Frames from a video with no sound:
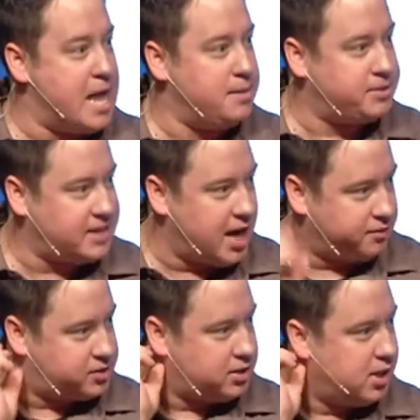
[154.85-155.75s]

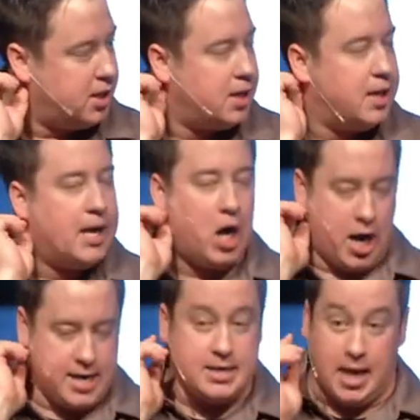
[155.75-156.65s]
themselves. All
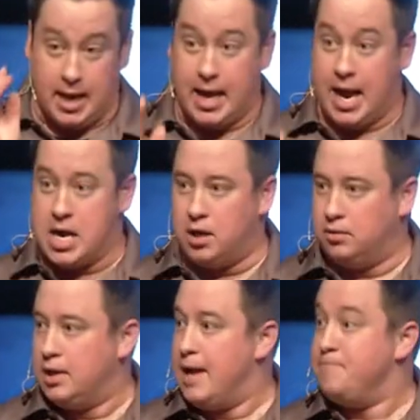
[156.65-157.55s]
right, yeah, I know.
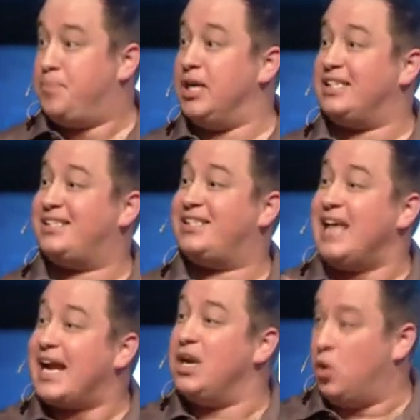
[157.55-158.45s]
Put a
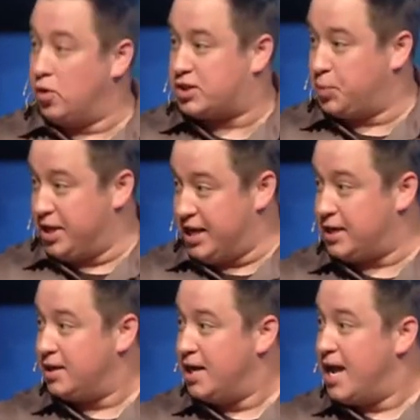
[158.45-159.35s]
second horse with
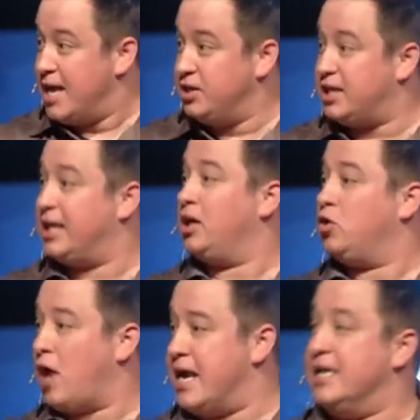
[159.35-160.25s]
it. And you think,
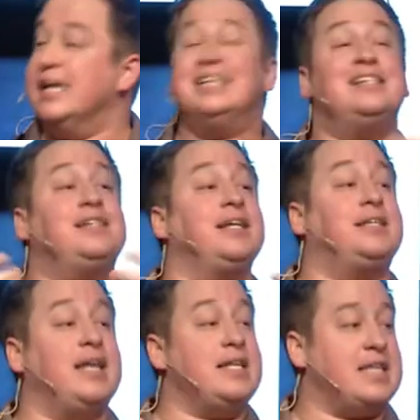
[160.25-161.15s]
great,
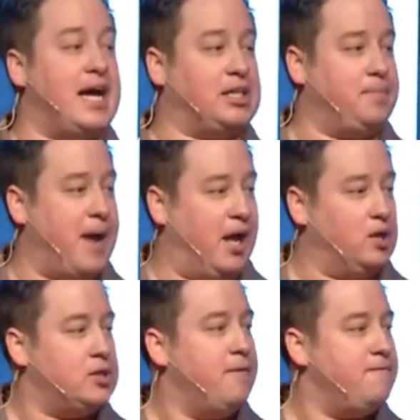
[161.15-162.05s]
sixteen thousand
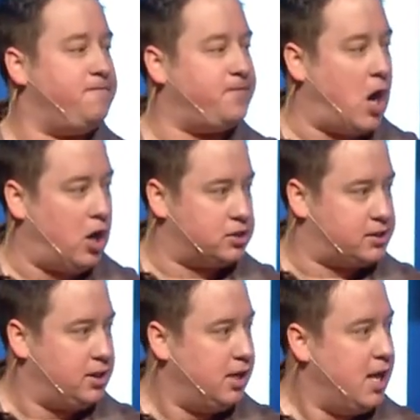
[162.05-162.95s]
pounds.
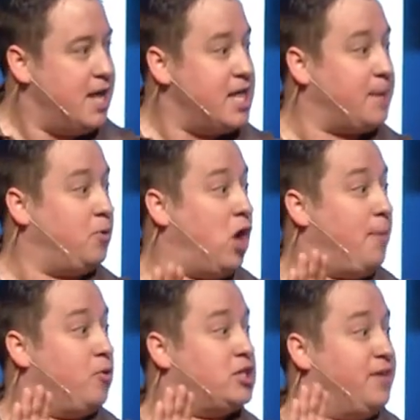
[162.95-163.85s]
False. They can pull
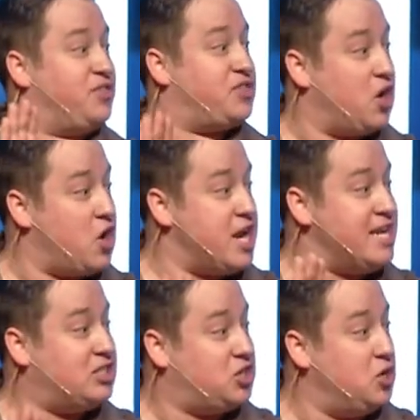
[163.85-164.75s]
upwards of
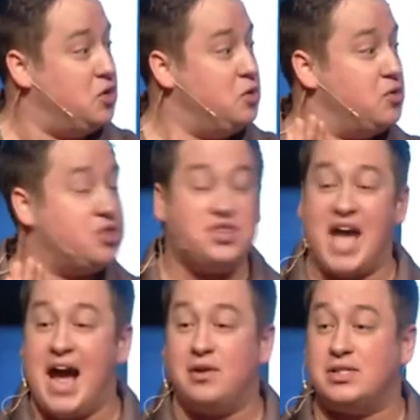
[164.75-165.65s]
thirty-two
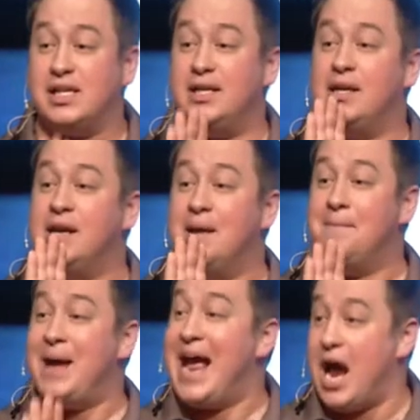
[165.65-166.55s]
thousand
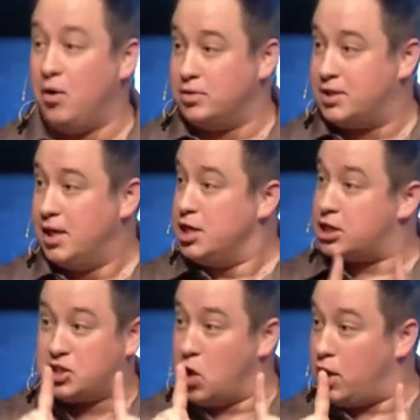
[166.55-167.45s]
pounds.
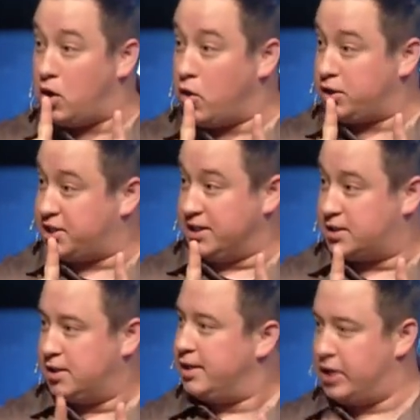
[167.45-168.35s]
Just two little
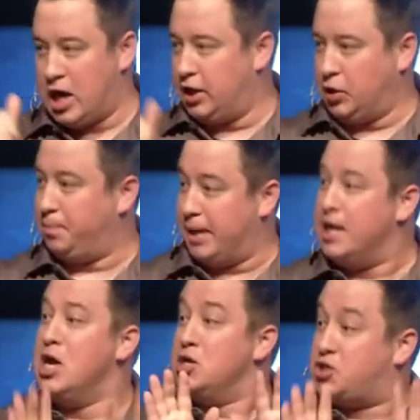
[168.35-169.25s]
horses. They're not little,
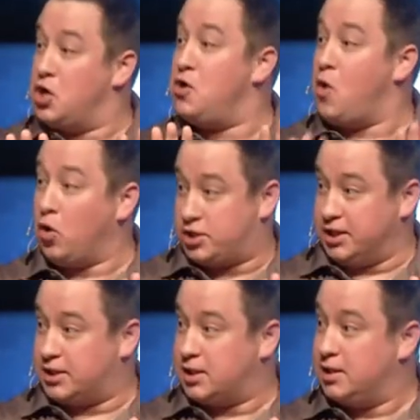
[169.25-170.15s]
but two
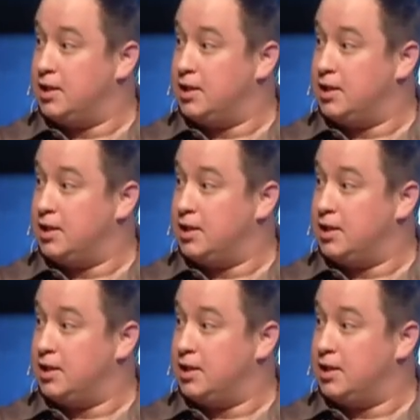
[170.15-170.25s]
horses